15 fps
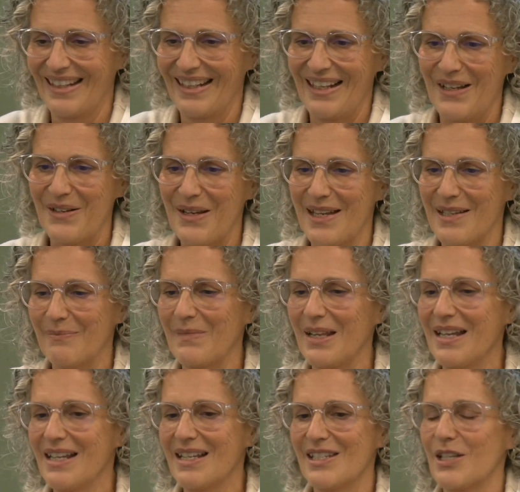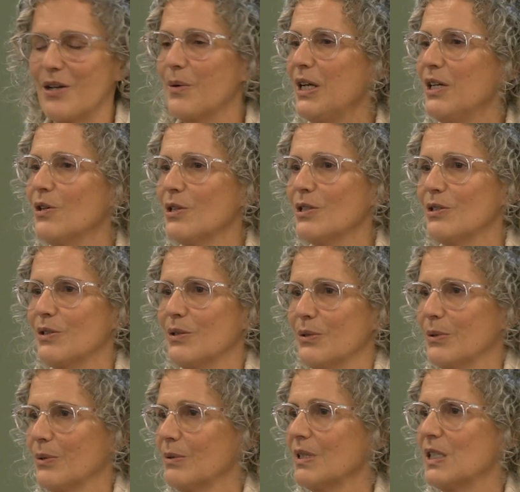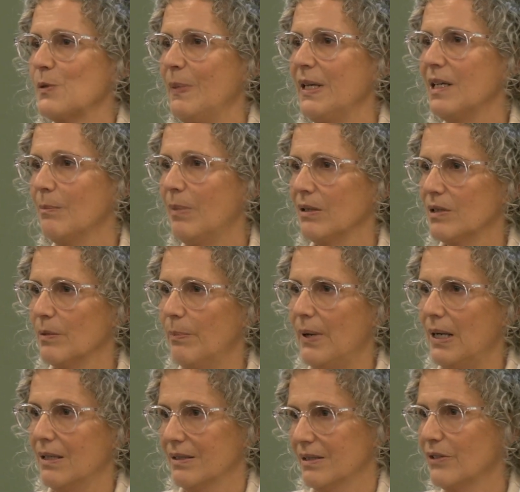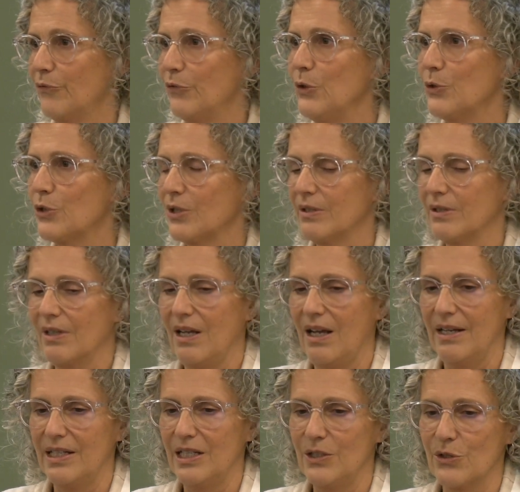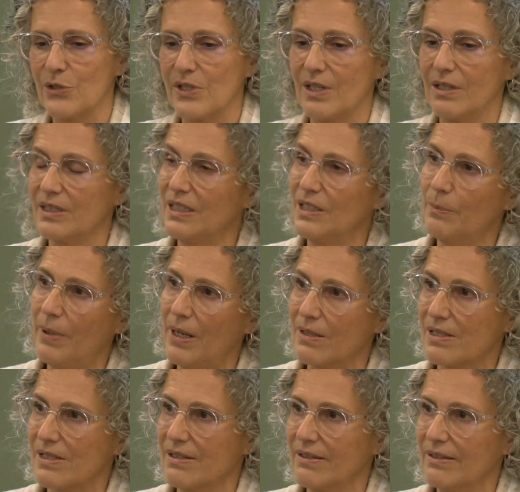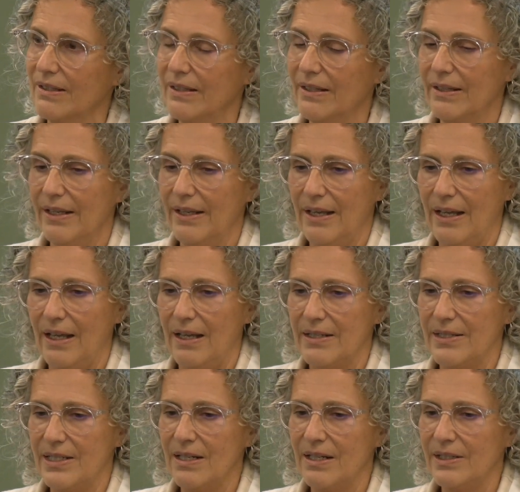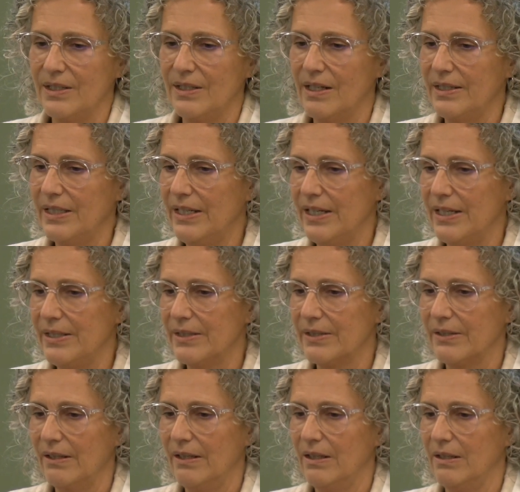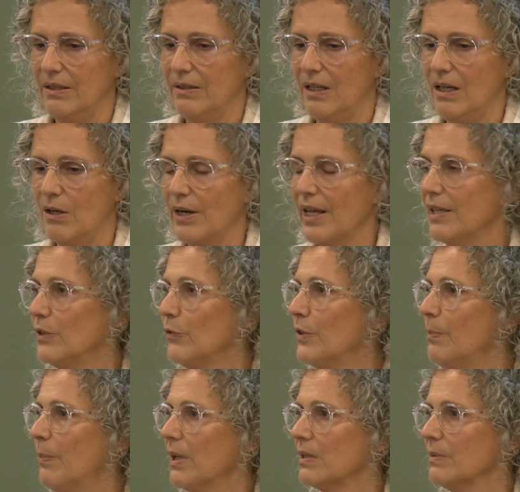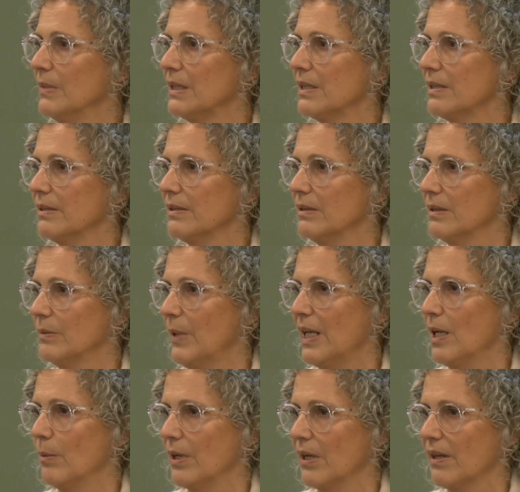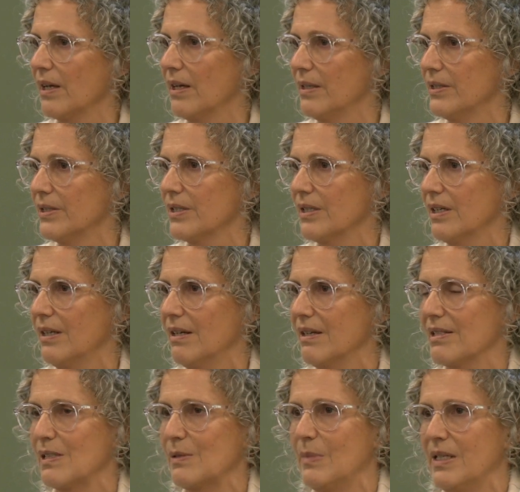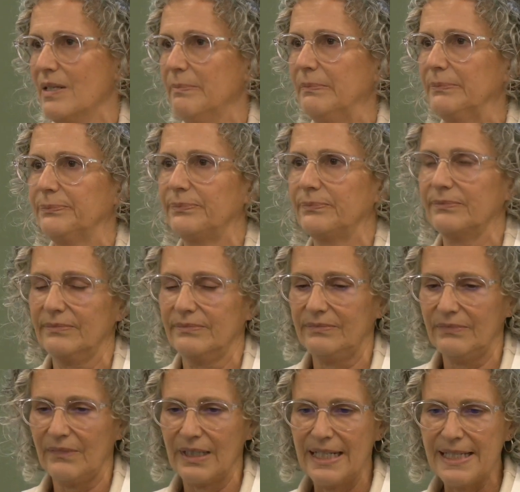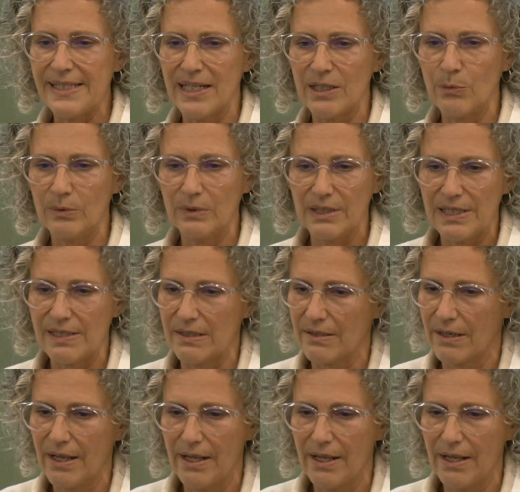Okay, so in order to speak about the future, I need to start in the past. And in 1998, our head of department, Miguel Bralagais, he asked me, he said, listen,